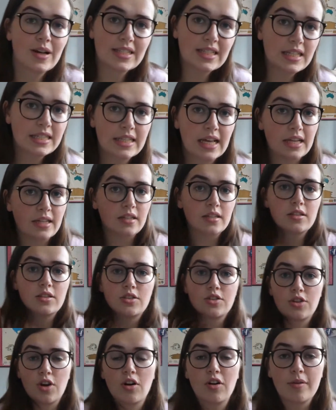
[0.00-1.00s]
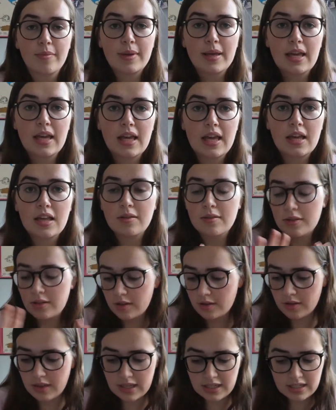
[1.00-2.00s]
as I said, Durham
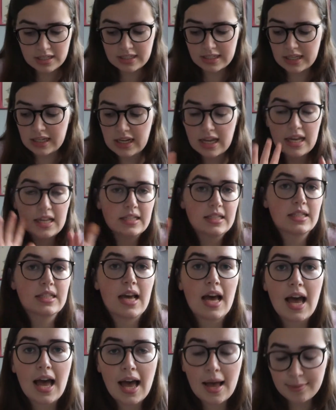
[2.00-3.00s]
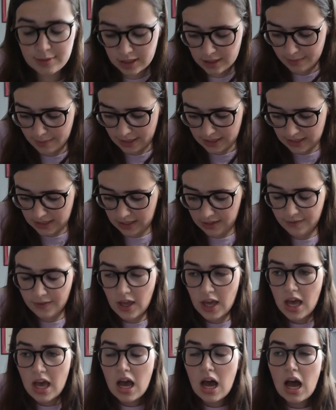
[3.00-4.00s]
theatre scene is absolutely massive.
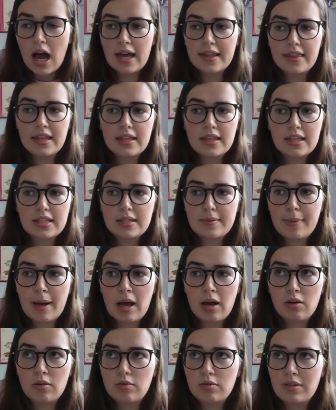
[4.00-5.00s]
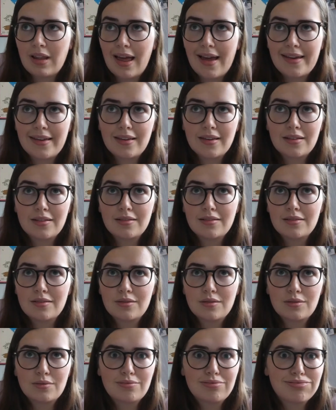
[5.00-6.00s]
I think there's about like
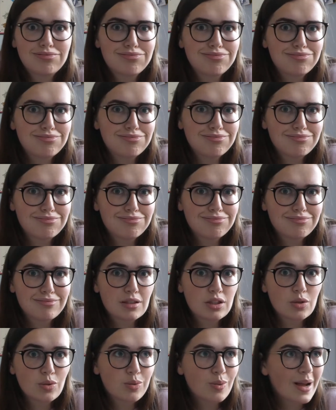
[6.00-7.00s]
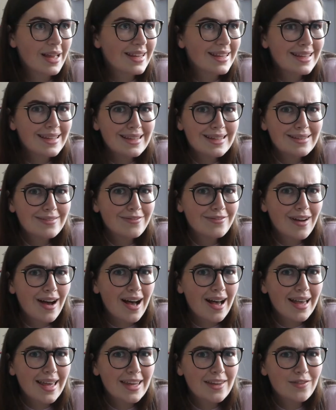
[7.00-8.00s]

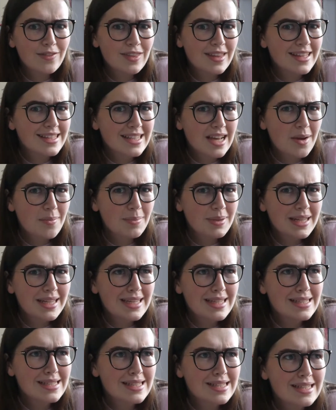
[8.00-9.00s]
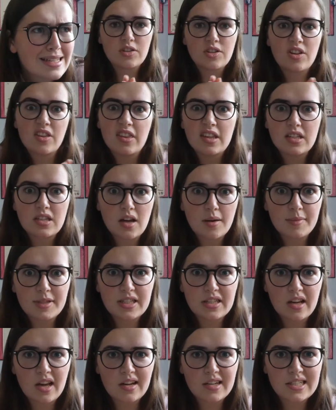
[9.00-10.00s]
25 theatre companies. So the theatre companies
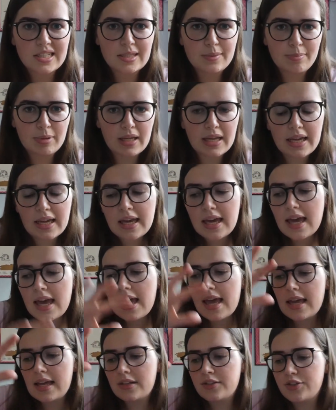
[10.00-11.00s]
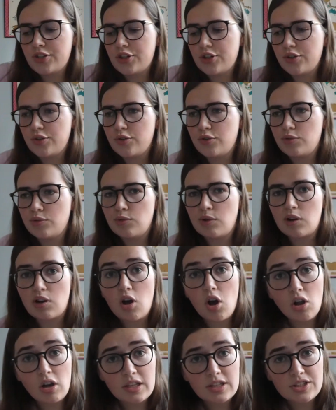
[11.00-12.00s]
are kind of split into
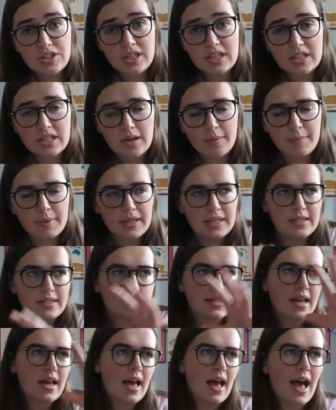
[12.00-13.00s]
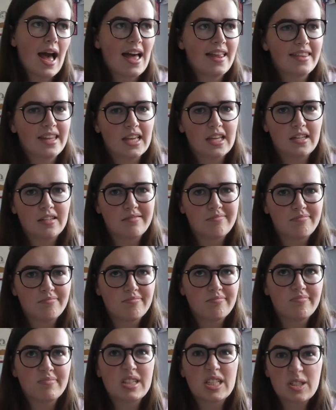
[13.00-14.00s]
college theatre companies and then
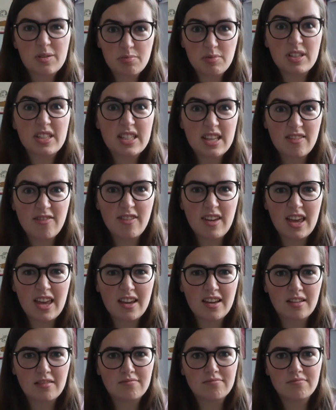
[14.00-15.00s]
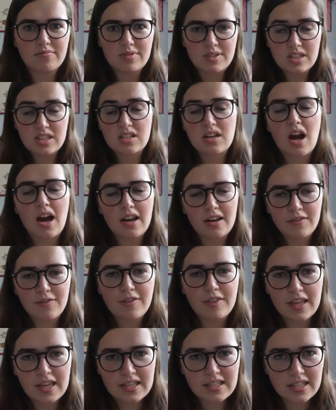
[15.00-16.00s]
specific style of
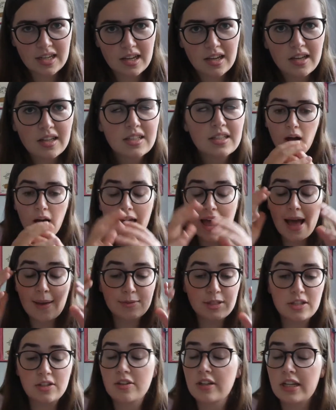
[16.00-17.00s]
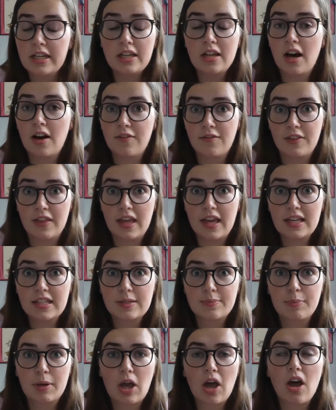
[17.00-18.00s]
theatre. I absolutely love this
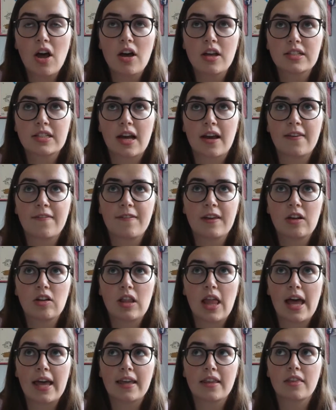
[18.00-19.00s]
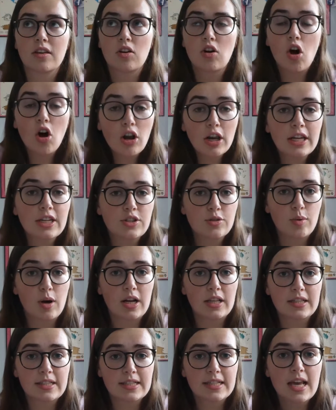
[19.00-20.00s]
because I feel like the college
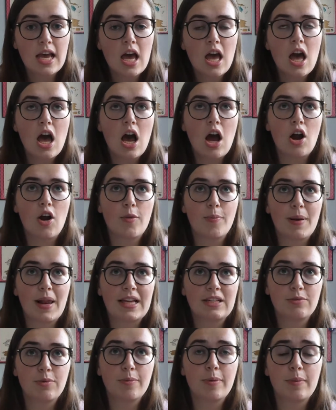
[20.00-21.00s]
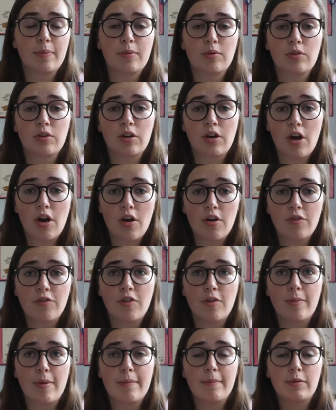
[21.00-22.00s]
ones are a place where people can go for
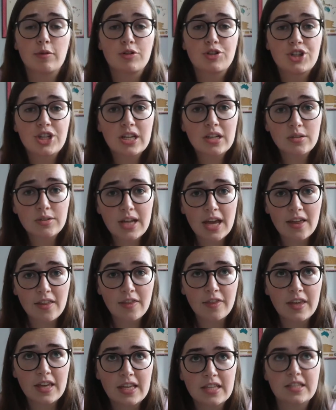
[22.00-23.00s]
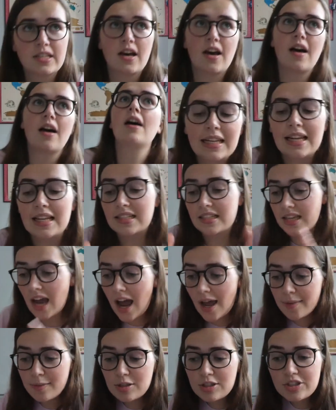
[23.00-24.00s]
a bit more chilled out theatre, less
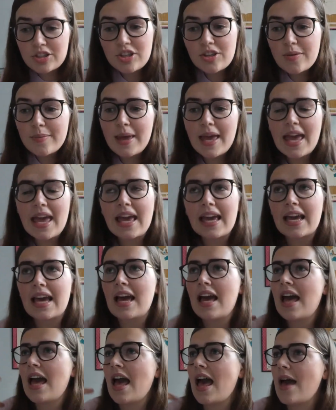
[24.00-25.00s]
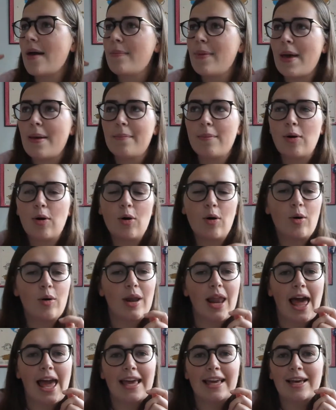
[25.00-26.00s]
time consuming, a bit more
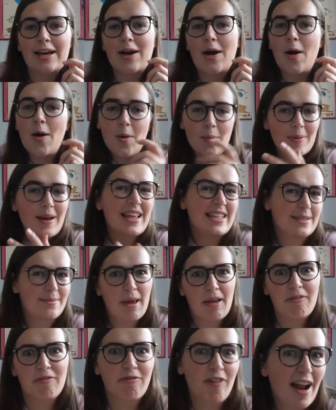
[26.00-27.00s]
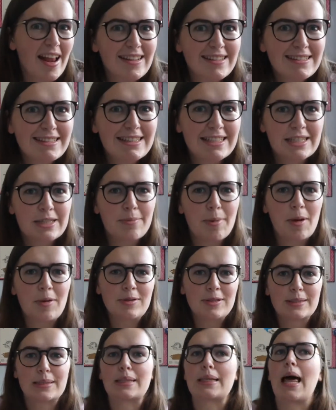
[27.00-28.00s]
like a place to make friends as
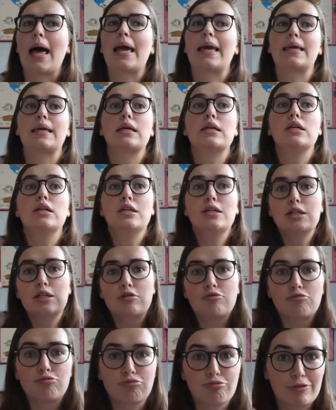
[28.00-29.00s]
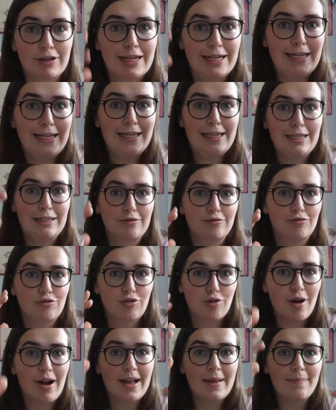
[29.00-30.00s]
opposed to like really
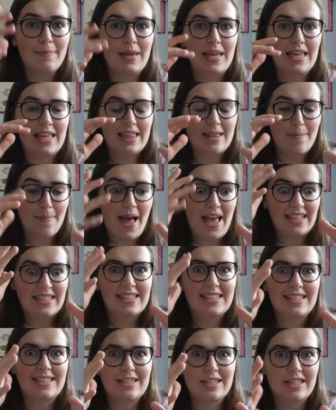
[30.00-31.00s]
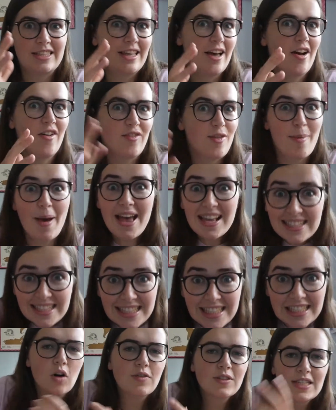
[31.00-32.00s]
try and be the best of the
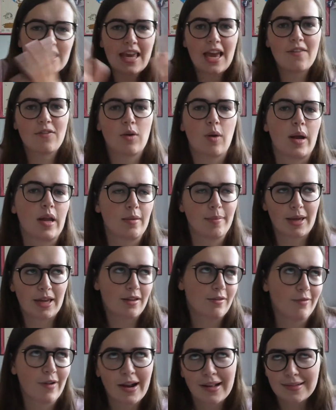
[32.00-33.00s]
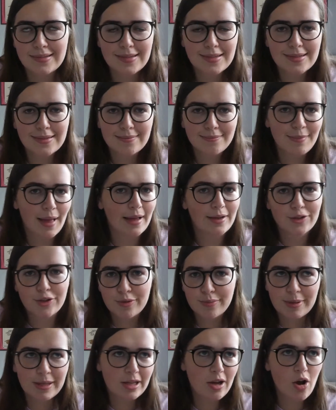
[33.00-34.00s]
best. Obviously everywhere you're making friends, that
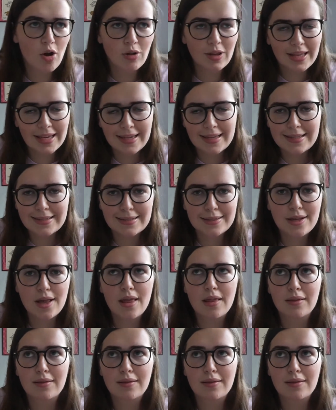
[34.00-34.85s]
should be the goal. It is